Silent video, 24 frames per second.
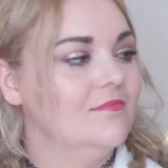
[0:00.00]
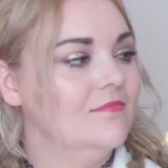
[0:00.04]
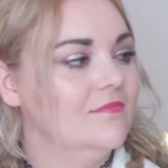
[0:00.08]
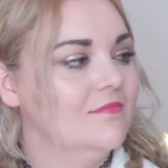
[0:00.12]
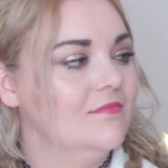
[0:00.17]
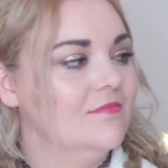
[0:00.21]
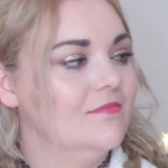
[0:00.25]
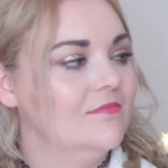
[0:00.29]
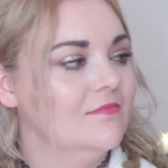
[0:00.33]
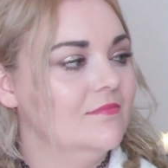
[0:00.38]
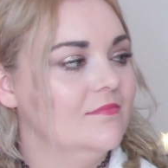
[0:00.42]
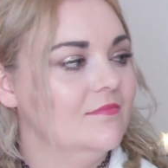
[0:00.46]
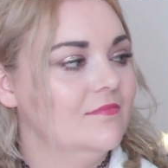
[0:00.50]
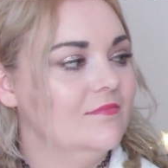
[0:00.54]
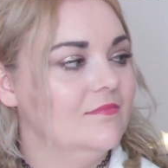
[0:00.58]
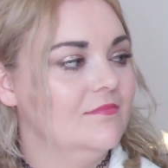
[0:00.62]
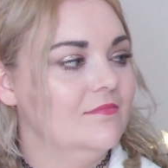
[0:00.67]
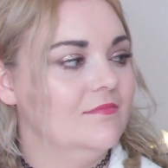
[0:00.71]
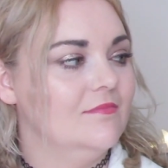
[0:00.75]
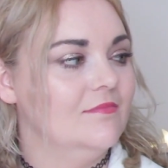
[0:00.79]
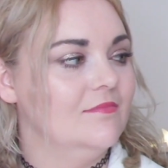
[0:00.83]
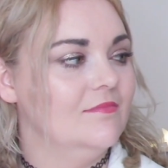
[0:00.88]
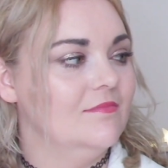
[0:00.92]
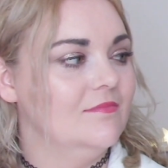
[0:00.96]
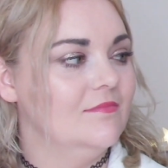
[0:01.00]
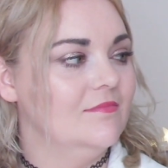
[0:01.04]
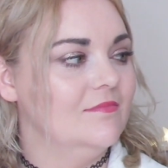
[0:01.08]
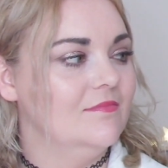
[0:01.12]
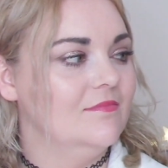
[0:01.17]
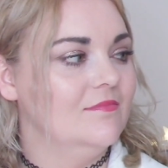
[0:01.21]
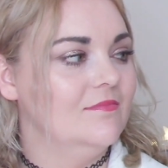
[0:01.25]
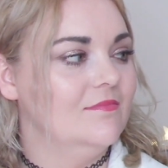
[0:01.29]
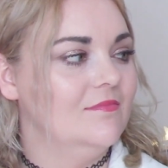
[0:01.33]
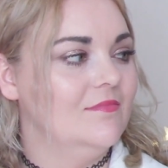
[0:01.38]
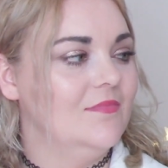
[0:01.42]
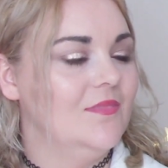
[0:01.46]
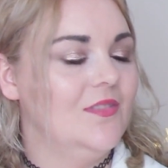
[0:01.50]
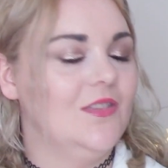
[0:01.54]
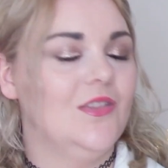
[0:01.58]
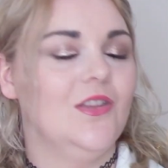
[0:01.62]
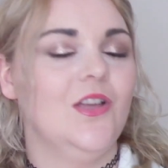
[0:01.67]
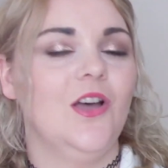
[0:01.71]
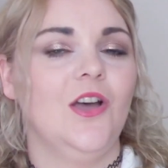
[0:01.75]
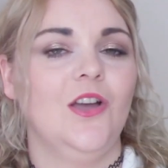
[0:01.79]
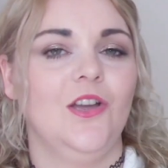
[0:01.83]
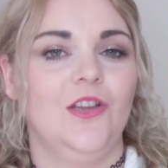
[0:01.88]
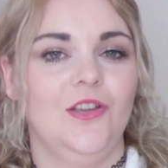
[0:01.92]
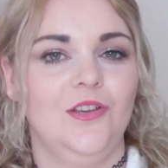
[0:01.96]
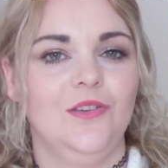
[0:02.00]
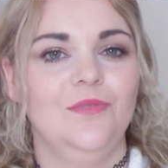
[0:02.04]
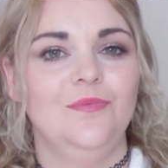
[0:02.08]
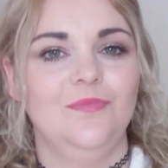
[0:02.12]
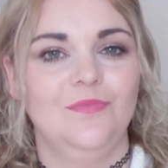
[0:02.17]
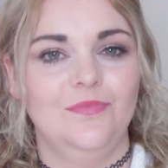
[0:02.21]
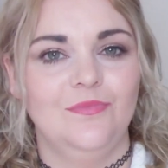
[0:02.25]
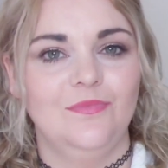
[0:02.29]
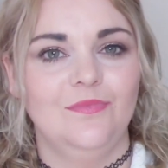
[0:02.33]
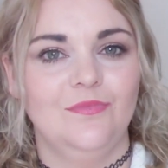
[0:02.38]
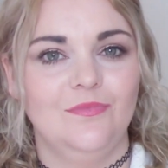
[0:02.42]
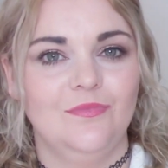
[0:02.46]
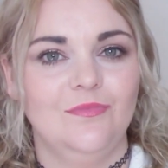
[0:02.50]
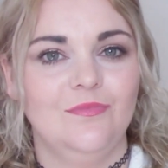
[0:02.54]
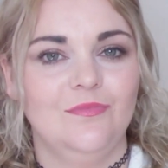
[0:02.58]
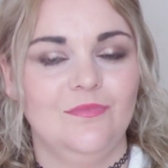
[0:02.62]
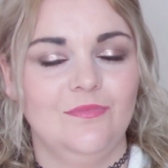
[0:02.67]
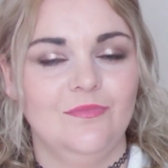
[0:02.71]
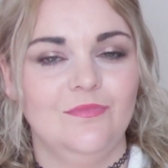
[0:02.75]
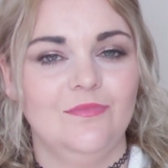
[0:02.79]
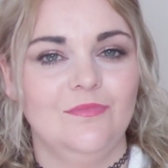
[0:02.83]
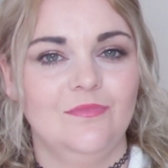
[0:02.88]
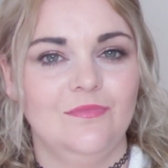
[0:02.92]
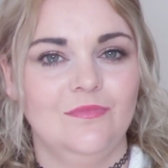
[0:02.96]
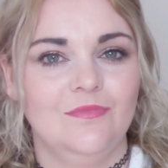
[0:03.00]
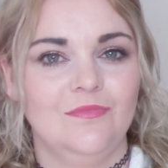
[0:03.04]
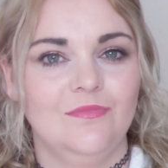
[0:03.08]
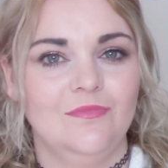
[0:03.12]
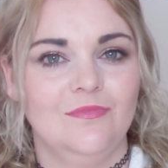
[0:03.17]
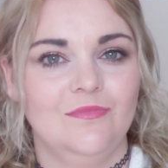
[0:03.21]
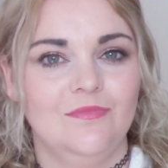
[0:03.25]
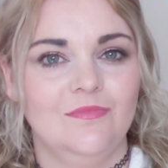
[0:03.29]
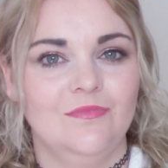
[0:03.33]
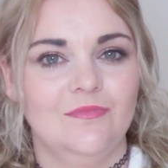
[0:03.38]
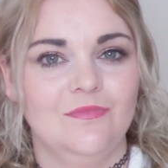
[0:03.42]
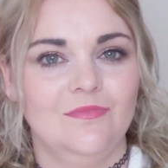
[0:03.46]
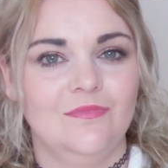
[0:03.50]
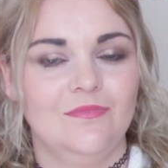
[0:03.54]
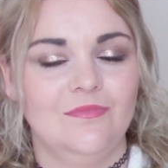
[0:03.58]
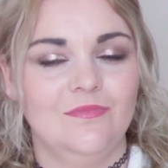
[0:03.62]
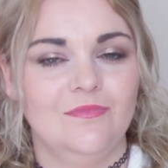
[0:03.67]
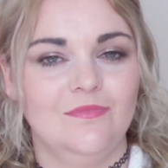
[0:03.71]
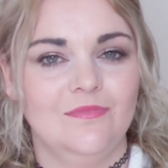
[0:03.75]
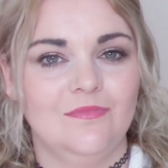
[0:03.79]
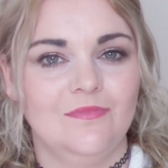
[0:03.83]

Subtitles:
[no speech]